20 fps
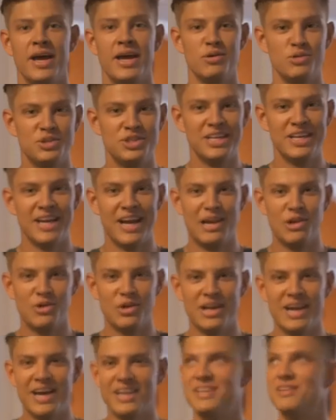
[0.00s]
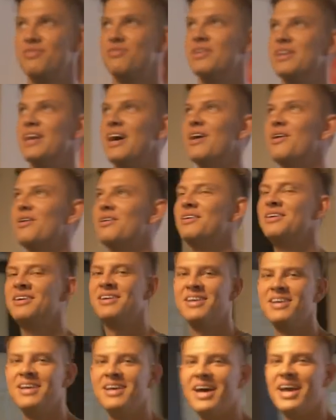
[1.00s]
And you'll see that I look a lot different
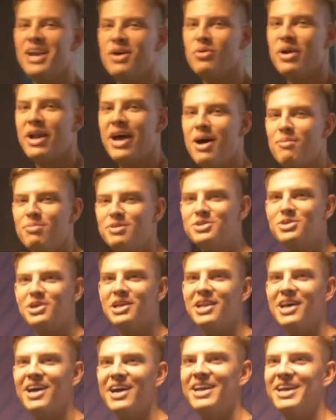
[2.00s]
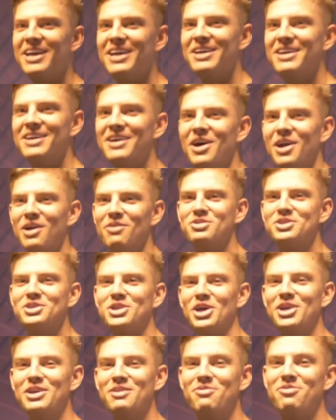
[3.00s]
now. And then when I hop into the lighting, all of a
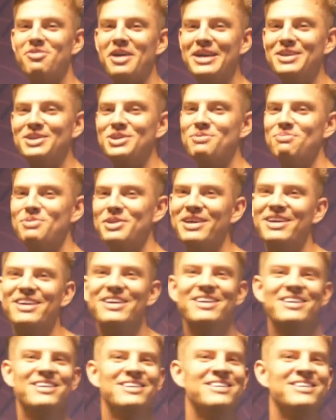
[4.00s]
sudden the veins appear.